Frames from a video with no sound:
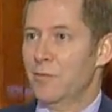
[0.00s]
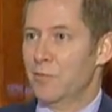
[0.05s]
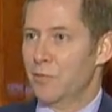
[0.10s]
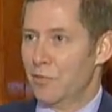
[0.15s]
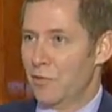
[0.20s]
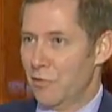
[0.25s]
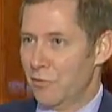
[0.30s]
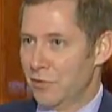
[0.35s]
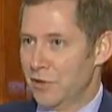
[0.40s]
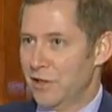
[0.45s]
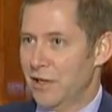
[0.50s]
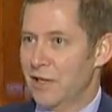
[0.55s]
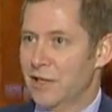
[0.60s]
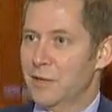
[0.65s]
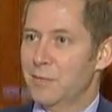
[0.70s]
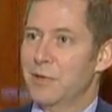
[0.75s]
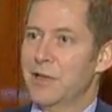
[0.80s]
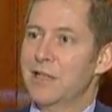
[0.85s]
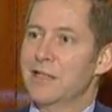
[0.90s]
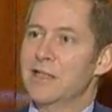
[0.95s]

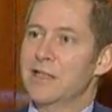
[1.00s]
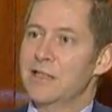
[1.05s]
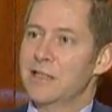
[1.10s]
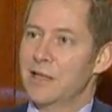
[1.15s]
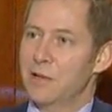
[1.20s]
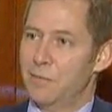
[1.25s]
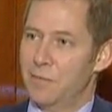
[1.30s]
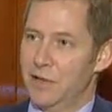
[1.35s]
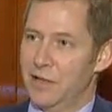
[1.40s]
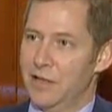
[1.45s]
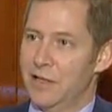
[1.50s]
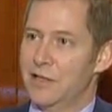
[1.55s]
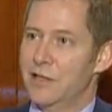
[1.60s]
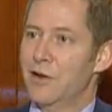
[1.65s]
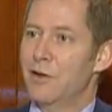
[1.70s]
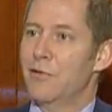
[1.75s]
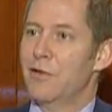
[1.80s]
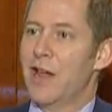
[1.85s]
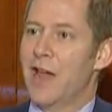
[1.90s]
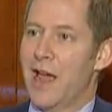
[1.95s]
process because they typically
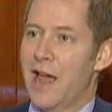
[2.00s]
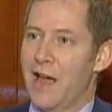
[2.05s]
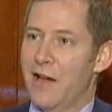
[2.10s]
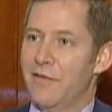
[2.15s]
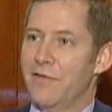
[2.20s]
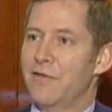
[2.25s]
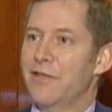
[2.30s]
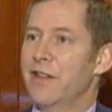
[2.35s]
don't have